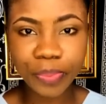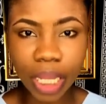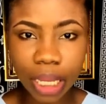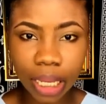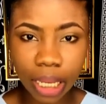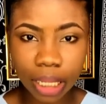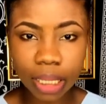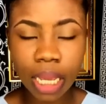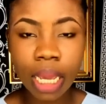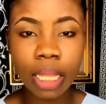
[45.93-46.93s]
Yes,
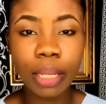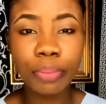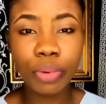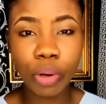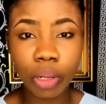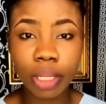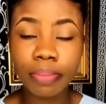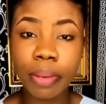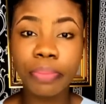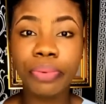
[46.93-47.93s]
the mucous
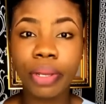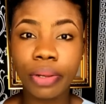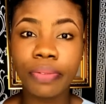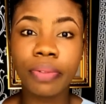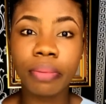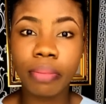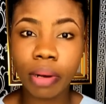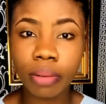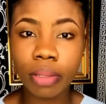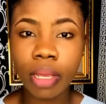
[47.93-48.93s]
membrane of the
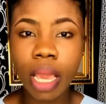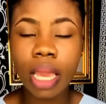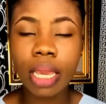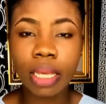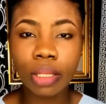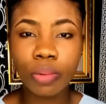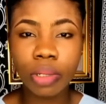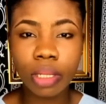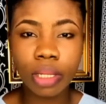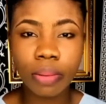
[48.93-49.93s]
mouth. Yes,
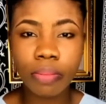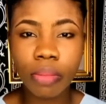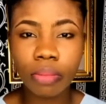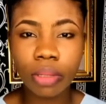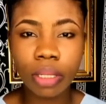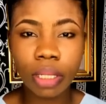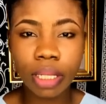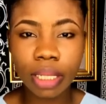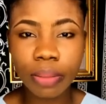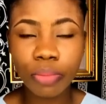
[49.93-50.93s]
once
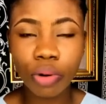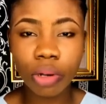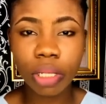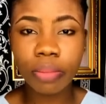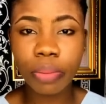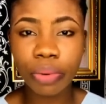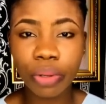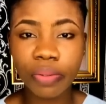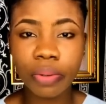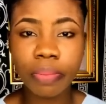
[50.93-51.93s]
there's a mucous membrane of
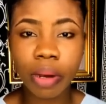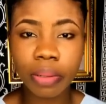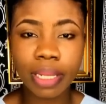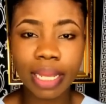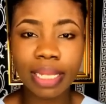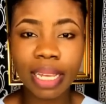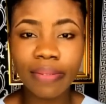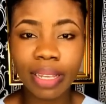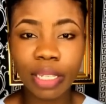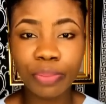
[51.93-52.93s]
the mouth that serves
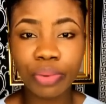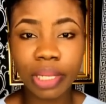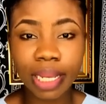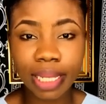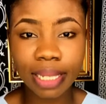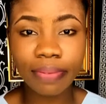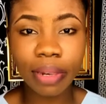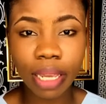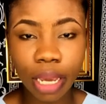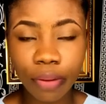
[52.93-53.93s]
as a protective
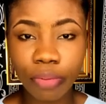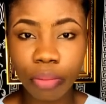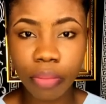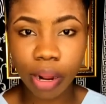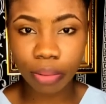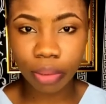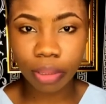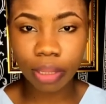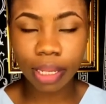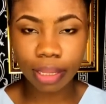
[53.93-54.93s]
layer of the mouth.
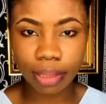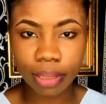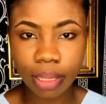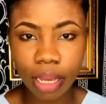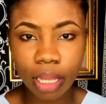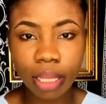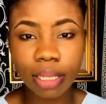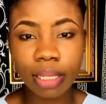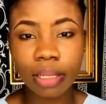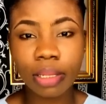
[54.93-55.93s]
Yes,
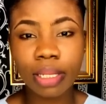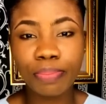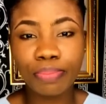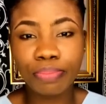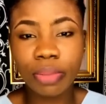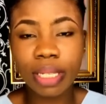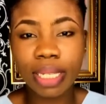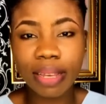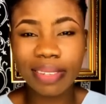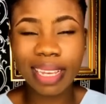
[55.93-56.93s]
this
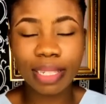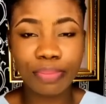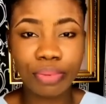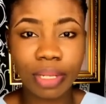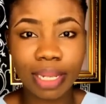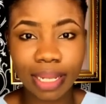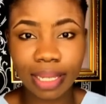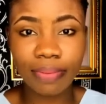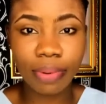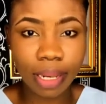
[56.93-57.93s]
serves as a
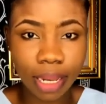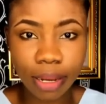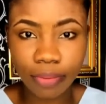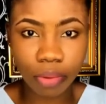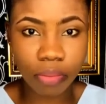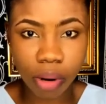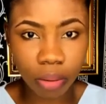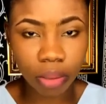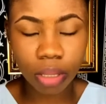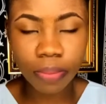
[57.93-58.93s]
protective layer of the mouth.